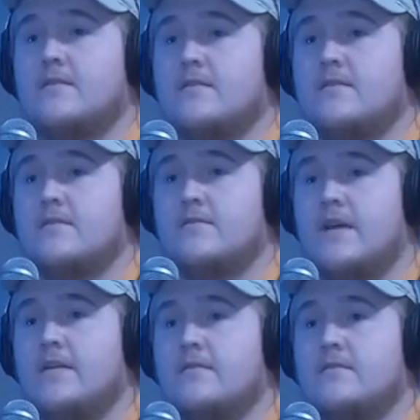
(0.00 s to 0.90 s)
Yeah.
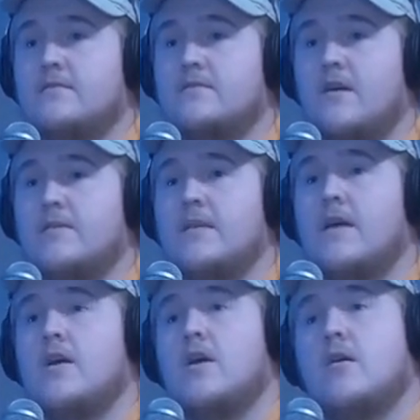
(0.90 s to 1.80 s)
Right? So, I, I mean, I've been
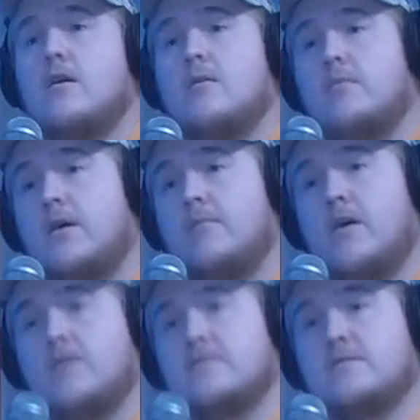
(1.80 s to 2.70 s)
on that. I've but I'm
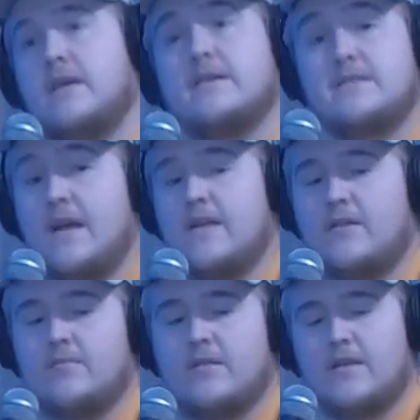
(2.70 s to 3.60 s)
also, yeah, exactly.
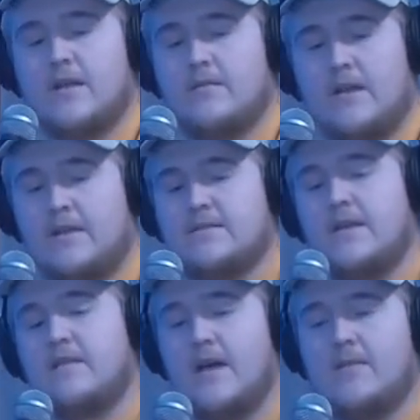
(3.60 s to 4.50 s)
But then I, I say
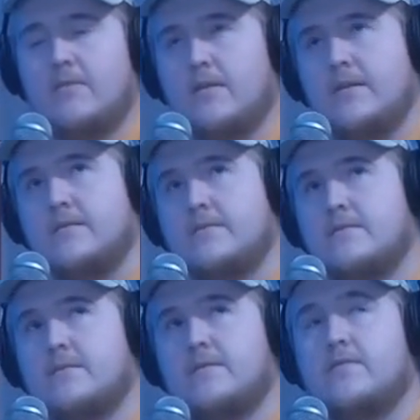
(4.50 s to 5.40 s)
that, but then
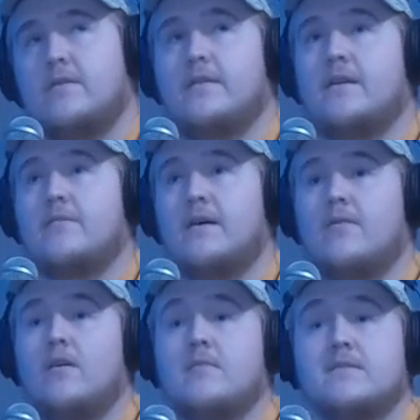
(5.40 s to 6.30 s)
if you really think about it, why
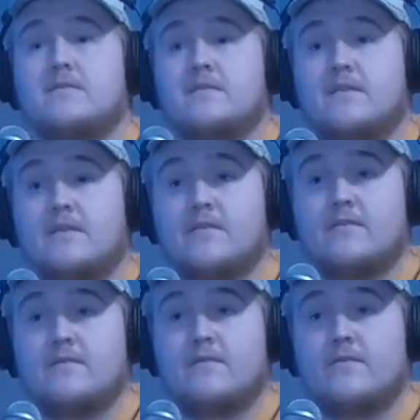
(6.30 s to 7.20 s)
am I still sitting there
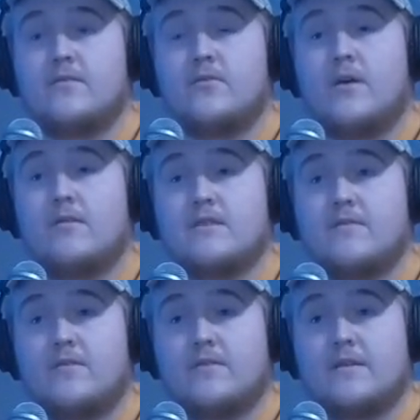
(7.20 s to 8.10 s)
for two hours after
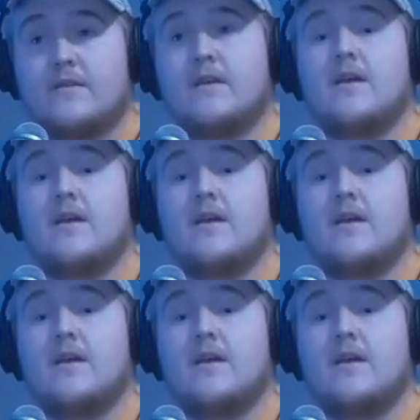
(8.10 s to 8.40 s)
hunting?